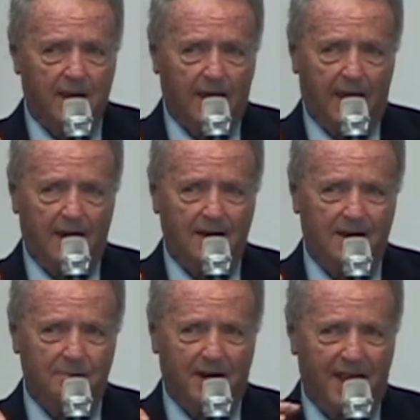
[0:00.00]

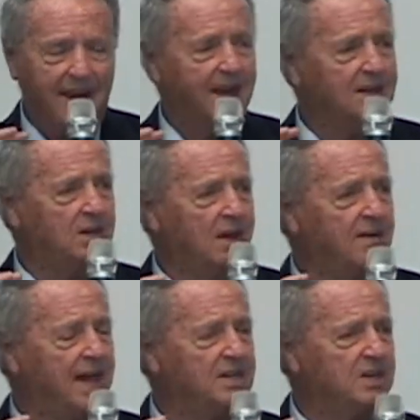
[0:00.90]
But Ann, you ever
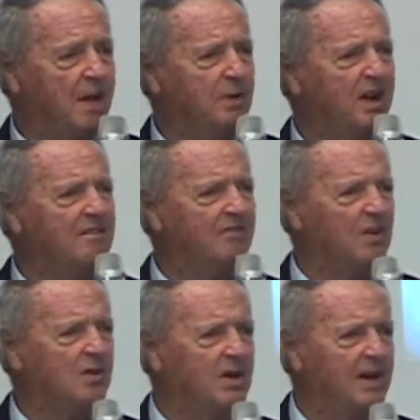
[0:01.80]
had a job you didn't feel
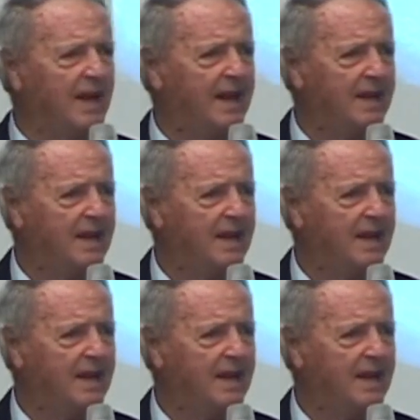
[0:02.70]
good at?